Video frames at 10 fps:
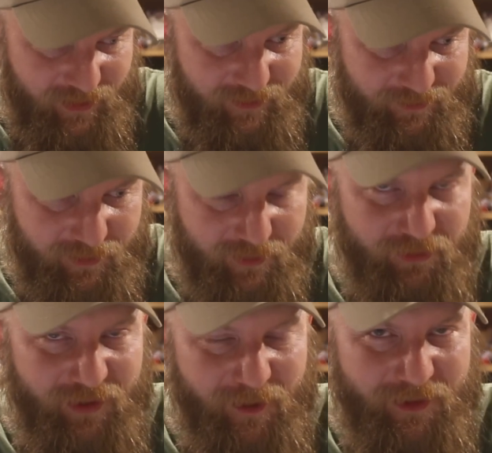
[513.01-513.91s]
he doesn't
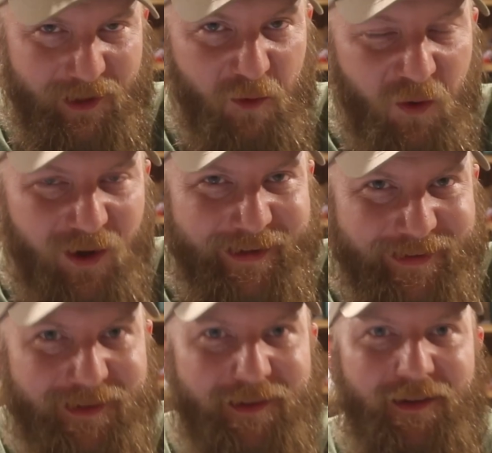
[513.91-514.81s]
understand what they
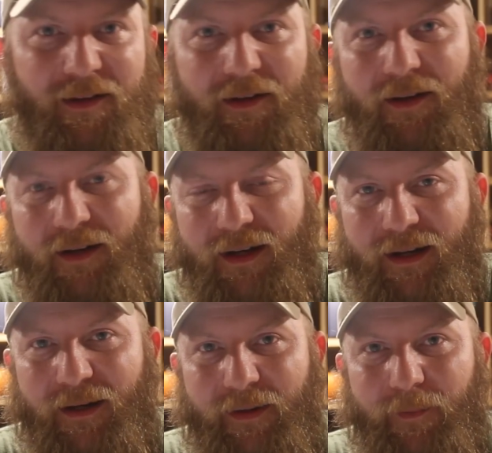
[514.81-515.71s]
want.
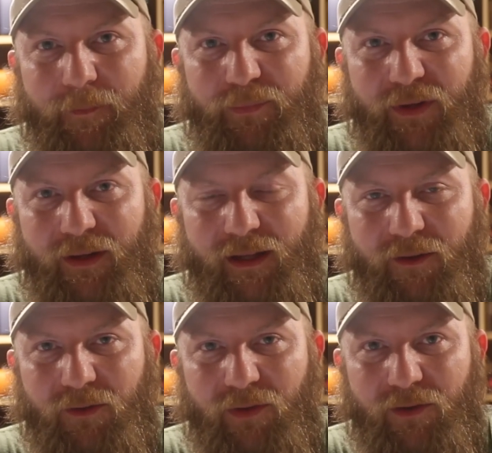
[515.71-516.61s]
He
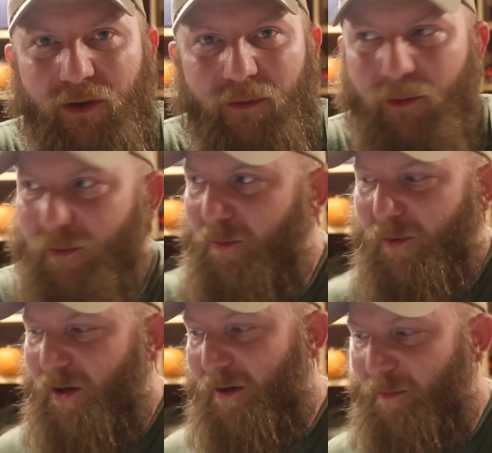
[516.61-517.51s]
goes over there talking about, well,
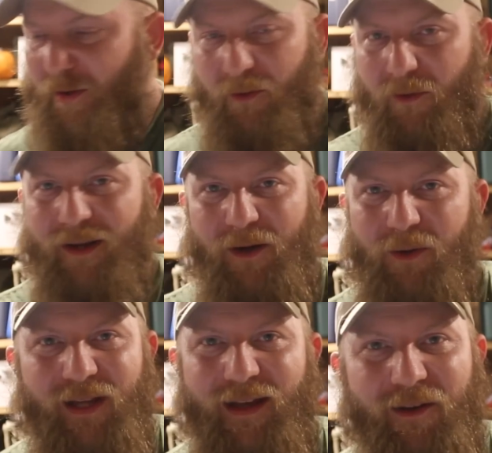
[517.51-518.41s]
we're going to build great
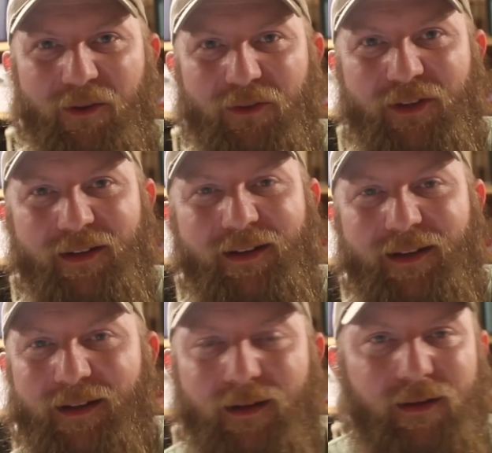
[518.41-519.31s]
hotels, and
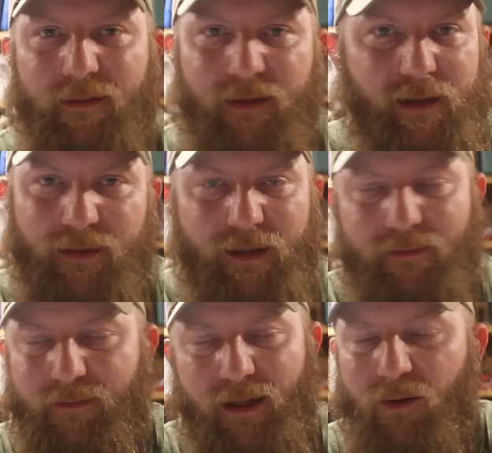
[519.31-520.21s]
that
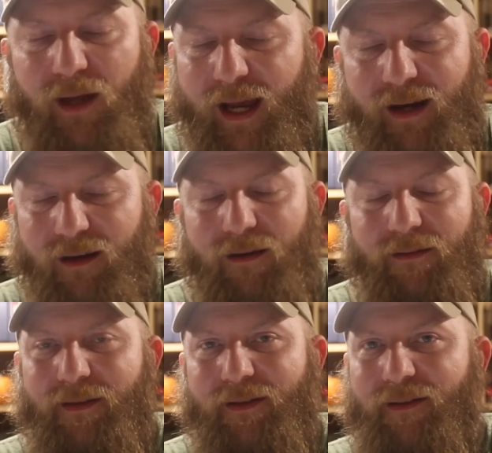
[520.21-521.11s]
they don't care.
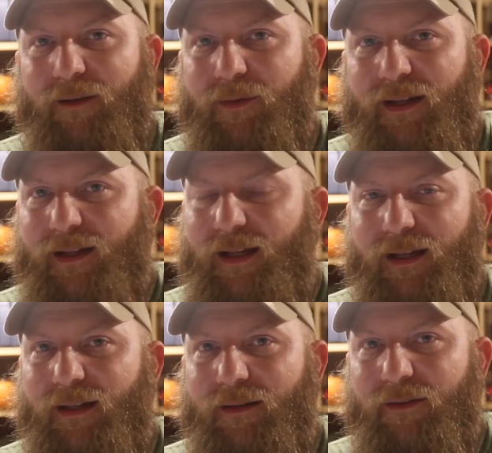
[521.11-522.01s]
That's not what they
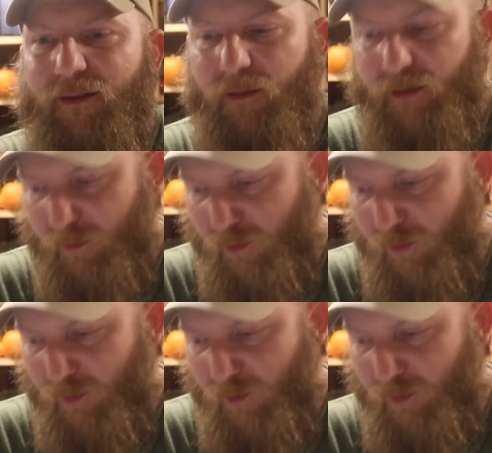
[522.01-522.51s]
need. It's not what they